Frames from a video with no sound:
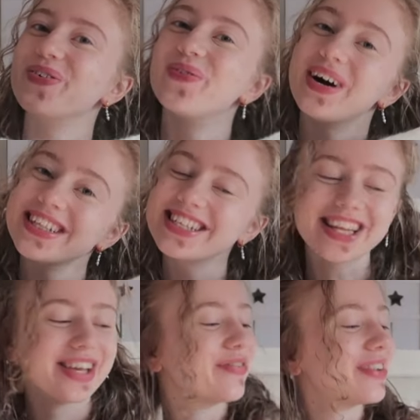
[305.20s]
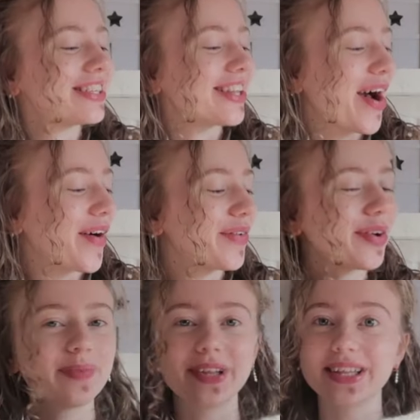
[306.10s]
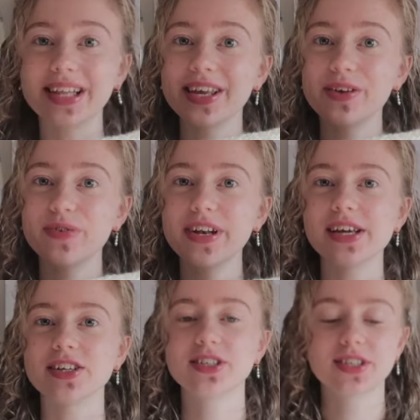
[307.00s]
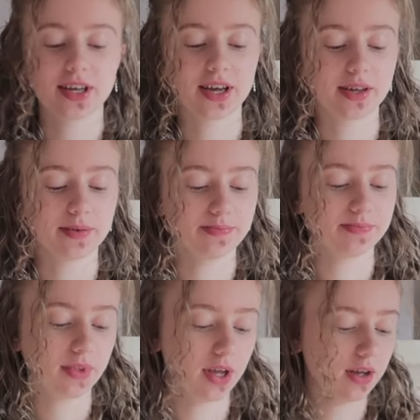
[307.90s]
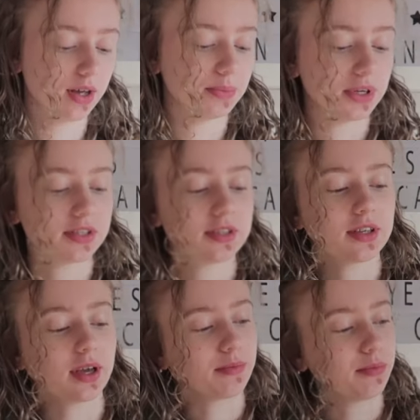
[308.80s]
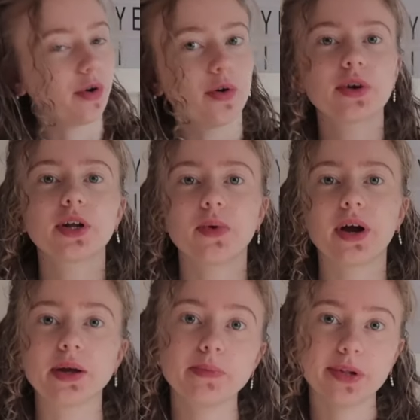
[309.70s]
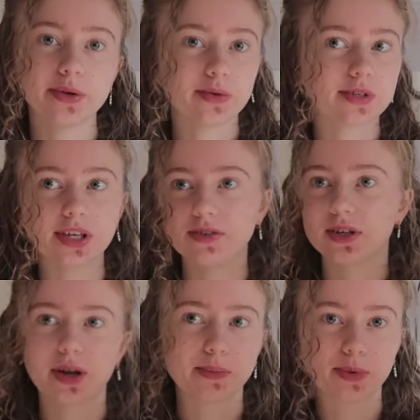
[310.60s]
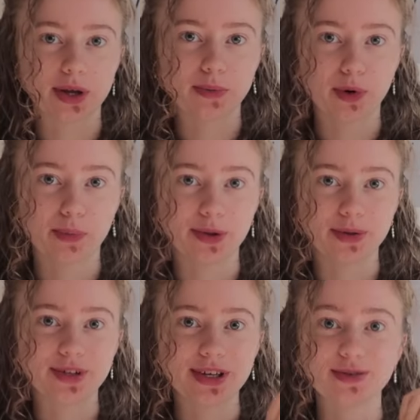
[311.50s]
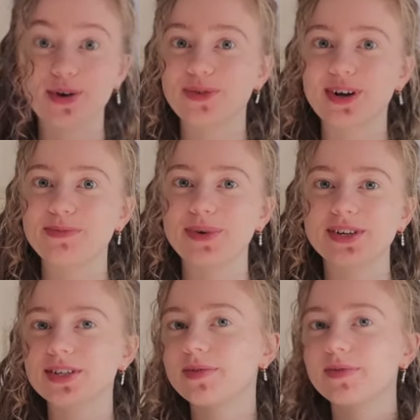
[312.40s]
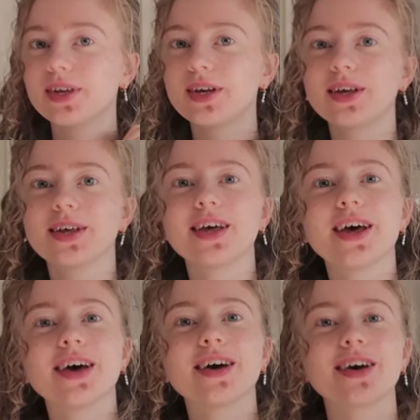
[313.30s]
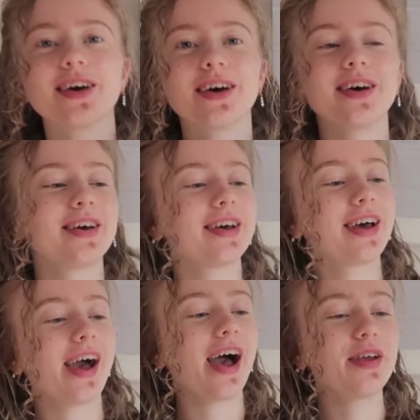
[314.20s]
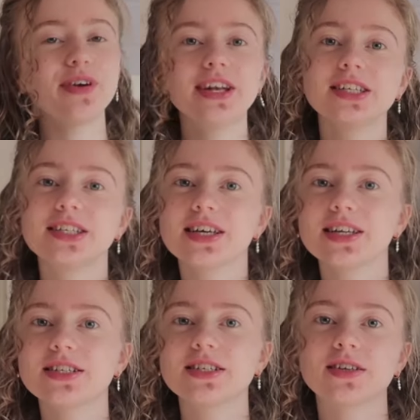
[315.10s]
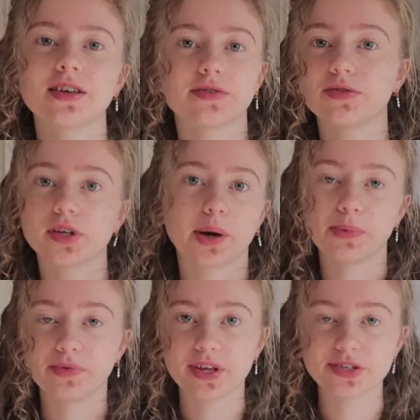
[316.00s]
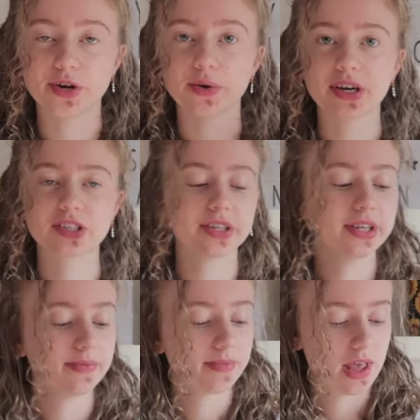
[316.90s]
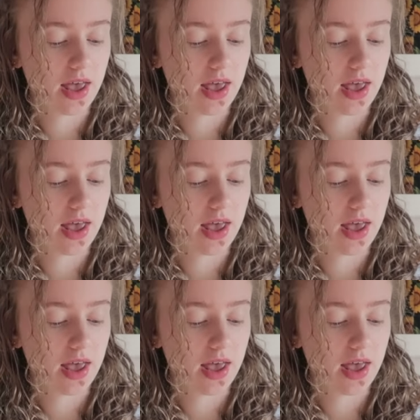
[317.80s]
One sleeve is now completely finished. I'm already wearing balloon sleeves and I'm putting more balloon sleeves over it, but I finished it a couple of days ago actually.